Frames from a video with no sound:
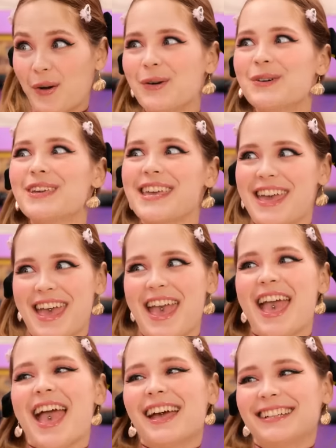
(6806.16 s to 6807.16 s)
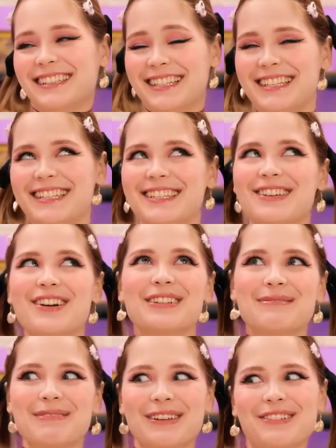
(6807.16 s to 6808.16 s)
Oh, yeah. This is
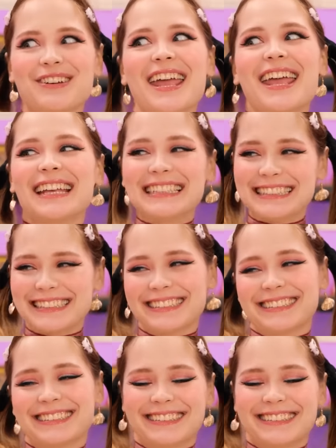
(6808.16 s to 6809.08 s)
gonna be great.